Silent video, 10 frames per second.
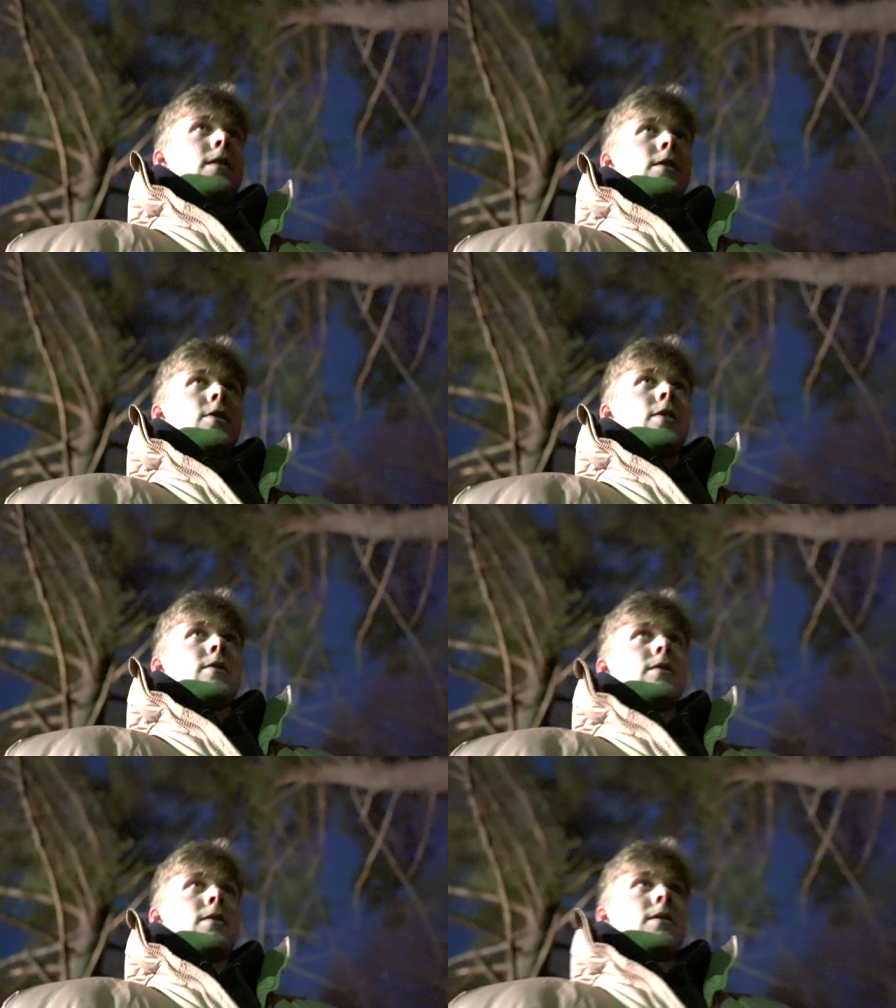that's
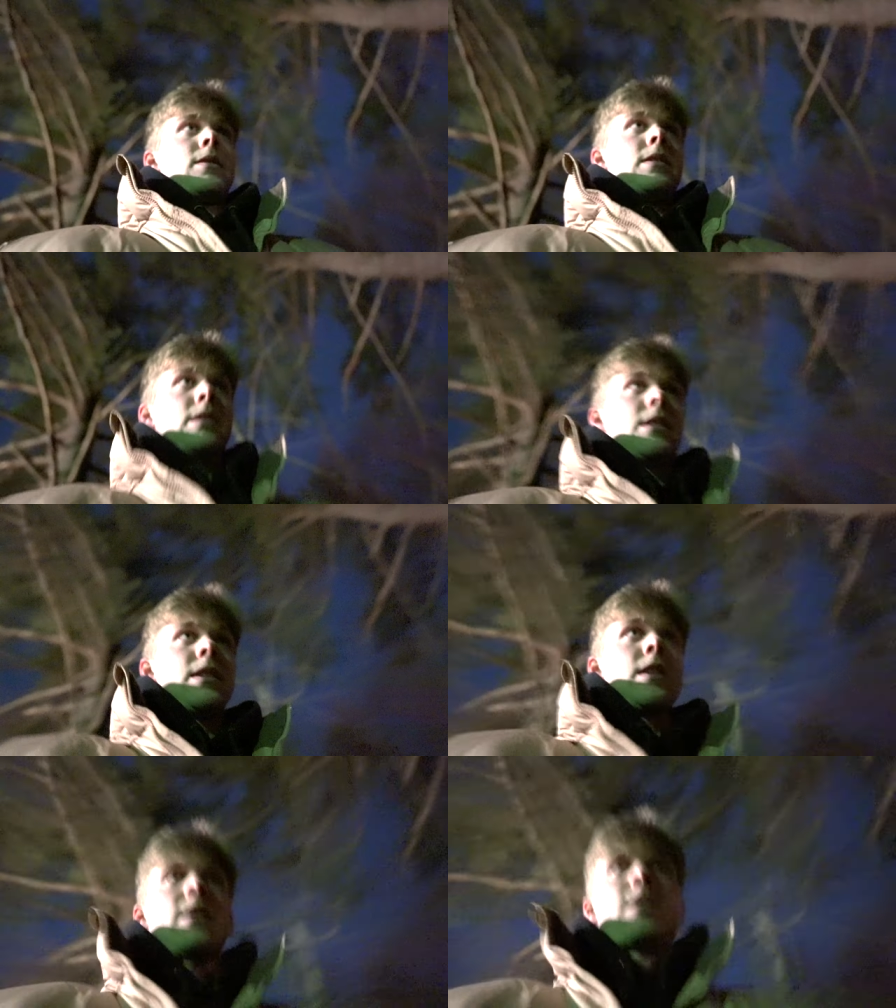crazy.
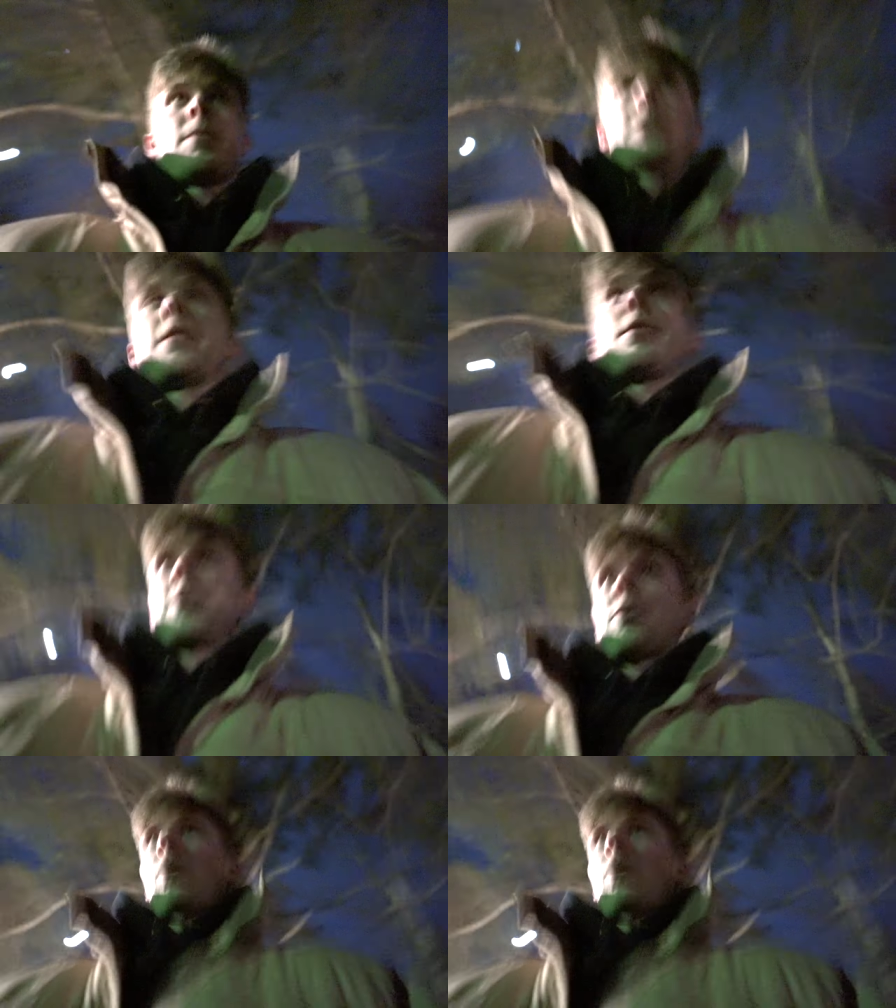But the shit